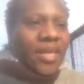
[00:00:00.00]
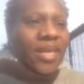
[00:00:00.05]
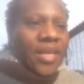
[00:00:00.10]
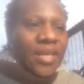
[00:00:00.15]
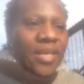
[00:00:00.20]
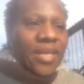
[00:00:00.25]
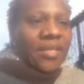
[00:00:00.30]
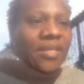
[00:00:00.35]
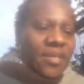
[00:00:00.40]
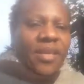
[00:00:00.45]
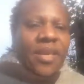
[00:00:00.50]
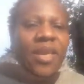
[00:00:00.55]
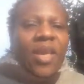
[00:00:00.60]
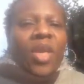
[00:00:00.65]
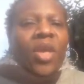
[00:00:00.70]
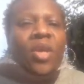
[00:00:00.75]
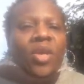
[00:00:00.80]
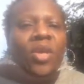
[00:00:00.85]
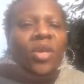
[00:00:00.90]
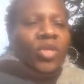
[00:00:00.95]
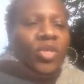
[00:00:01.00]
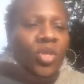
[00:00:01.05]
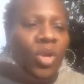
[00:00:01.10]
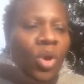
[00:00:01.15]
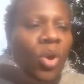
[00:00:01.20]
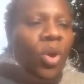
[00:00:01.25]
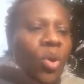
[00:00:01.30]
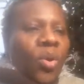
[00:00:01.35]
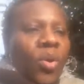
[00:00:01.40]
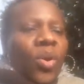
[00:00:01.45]
it.
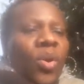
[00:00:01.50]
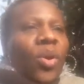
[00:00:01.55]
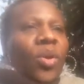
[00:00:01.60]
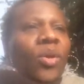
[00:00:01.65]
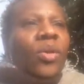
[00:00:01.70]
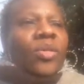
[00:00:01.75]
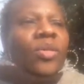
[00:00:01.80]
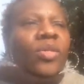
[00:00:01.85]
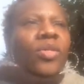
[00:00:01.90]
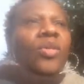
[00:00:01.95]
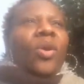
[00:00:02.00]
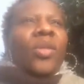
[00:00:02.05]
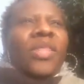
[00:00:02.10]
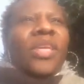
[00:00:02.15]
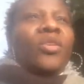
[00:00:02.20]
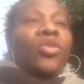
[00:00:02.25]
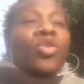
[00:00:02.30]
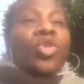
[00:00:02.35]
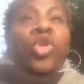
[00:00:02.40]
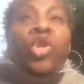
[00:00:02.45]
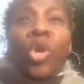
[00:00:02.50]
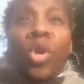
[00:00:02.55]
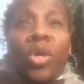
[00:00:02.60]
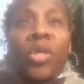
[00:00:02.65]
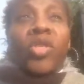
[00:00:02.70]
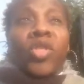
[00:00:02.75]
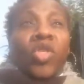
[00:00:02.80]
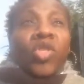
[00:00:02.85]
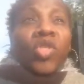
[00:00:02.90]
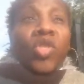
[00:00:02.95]
So the true
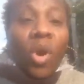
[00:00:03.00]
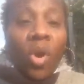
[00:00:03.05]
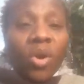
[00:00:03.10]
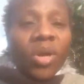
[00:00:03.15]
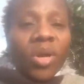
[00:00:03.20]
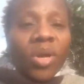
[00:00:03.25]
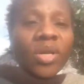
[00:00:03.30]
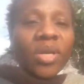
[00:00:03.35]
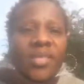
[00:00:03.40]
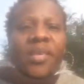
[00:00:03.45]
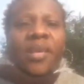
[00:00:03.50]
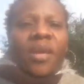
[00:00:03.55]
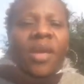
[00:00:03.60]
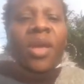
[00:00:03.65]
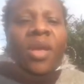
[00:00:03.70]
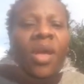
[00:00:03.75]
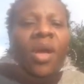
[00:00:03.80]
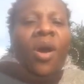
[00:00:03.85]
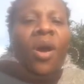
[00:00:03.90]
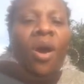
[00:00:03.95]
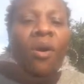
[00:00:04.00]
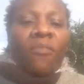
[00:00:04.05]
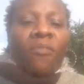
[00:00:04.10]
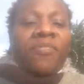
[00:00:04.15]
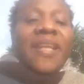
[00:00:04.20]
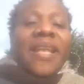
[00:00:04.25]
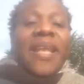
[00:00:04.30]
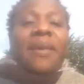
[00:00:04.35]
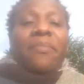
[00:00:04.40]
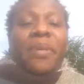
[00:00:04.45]
source of
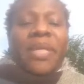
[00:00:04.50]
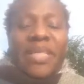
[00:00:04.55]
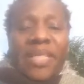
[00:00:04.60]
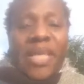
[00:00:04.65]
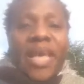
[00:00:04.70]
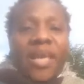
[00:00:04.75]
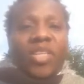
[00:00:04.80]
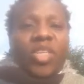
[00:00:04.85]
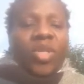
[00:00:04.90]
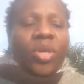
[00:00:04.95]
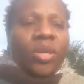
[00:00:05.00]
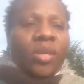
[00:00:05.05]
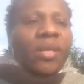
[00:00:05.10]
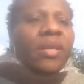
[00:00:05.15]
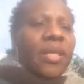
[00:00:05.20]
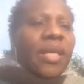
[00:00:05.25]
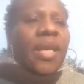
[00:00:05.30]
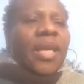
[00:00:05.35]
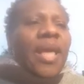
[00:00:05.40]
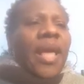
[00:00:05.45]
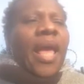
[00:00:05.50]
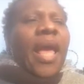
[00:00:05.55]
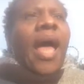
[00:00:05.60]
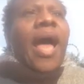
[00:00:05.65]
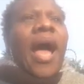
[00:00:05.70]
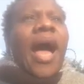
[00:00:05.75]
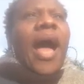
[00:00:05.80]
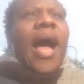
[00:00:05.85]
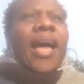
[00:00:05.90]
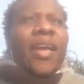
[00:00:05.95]
limitation
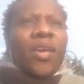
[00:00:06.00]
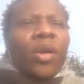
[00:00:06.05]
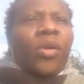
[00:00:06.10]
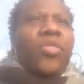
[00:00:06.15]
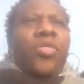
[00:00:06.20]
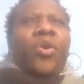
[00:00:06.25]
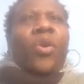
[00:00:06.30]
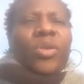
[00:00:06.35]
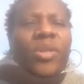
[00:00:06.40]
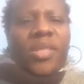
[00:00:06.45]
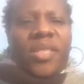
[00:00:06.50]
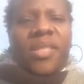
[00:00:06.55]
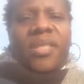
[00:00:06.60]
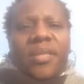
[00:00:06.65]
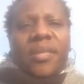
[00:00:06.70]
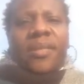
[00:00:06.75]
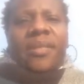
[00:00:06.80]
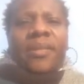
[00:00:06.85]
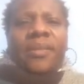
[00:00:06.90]
are your thoughts.